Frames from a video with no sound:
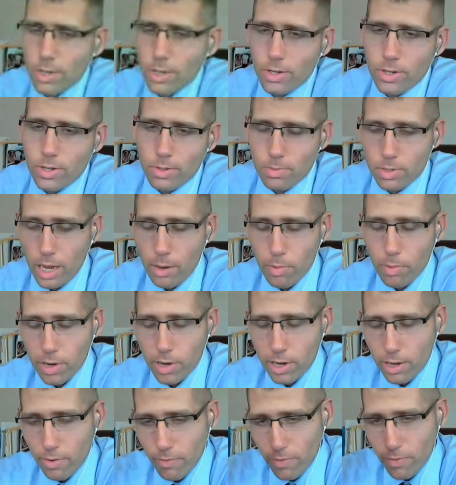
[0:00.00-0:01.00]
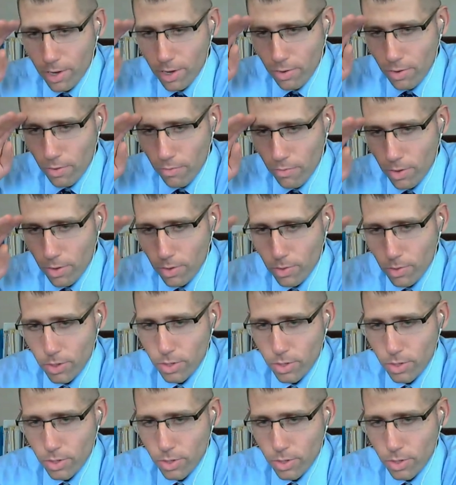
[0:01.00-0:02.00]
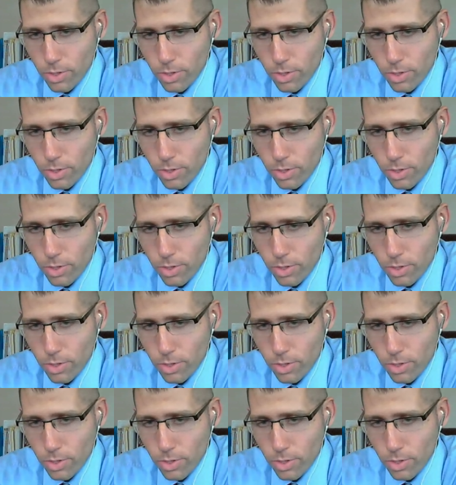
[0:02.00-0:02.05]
you to stop writing fake reviews.